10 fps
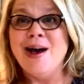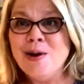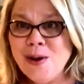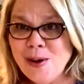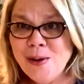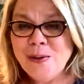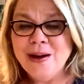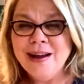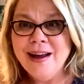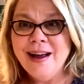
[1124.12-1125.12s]
Whew.
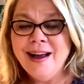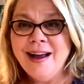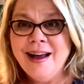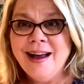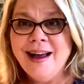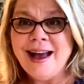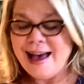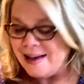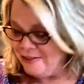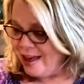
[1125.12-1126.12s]

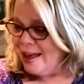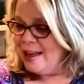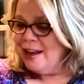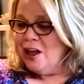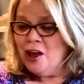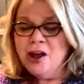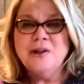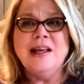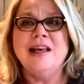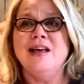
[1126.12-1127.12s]
I've got
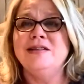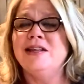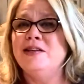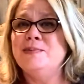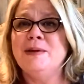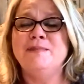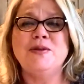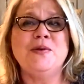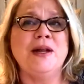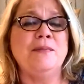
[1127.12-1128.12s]
Holy Ghost
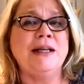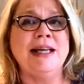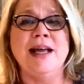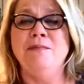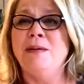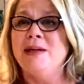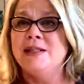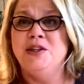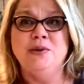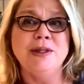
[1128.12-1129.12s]
goosebumps going up and down me
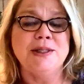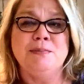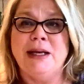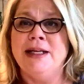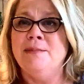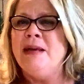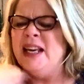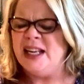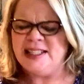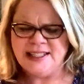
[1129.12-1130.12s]
because the Lord's speaking to me.
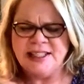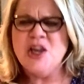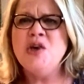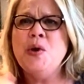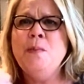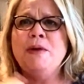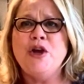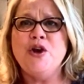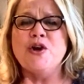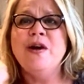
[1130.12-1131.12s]
Assume
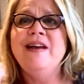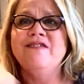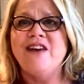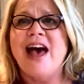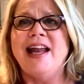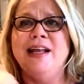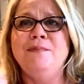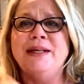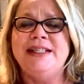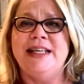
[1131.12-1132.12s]
your
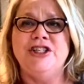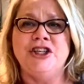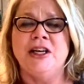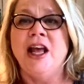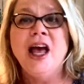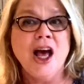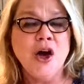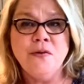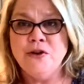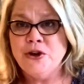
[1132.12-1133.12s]
fighting position
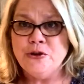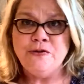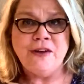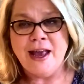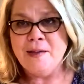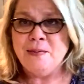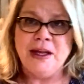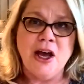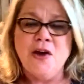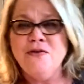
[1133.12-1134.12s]
over your
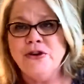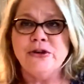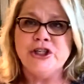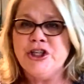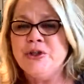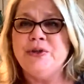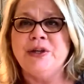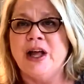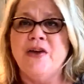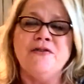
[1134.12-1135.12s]
family, over your
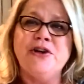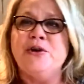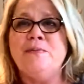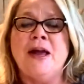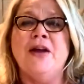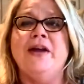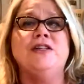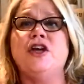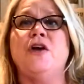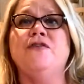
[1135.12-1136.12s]
children, over your
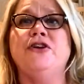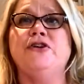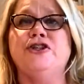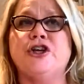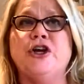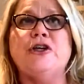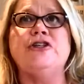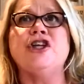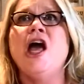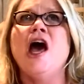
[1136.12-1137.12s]
marriage, over your
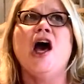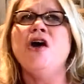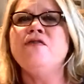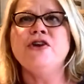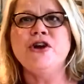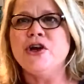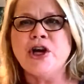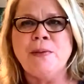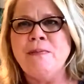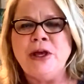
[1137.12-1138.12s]
church, over your
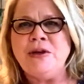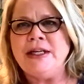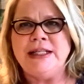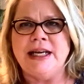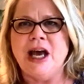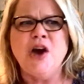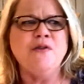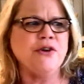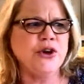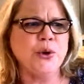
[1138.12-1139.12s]
community,
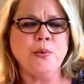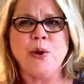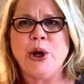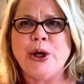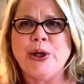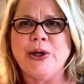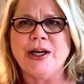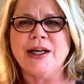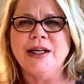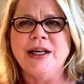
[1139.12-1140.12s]
over your
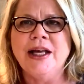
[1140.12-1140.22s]
work.